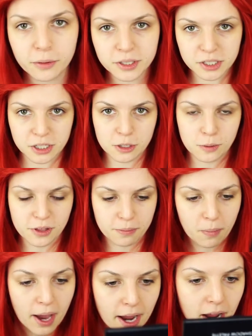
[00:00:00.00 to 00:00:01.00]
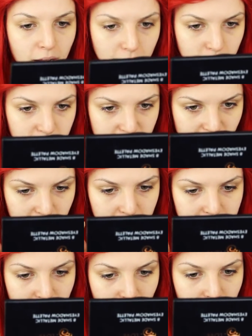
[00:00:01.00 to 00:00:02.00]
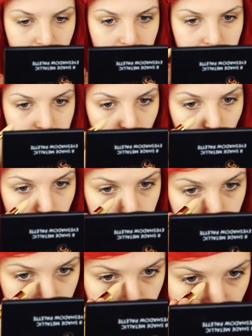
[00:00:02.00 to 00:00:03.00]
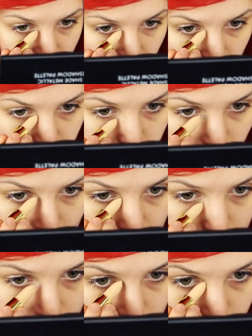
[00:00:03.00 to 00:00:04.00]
I always do with my concealers and start with my under eye.